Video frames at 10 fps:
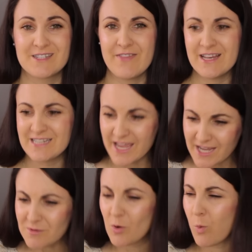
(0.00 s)
and they
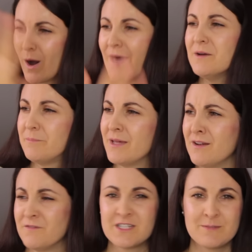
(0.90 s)
take up quite a bit
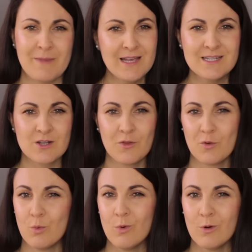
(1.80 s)
of space on the
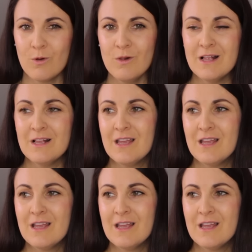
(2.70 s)
wall.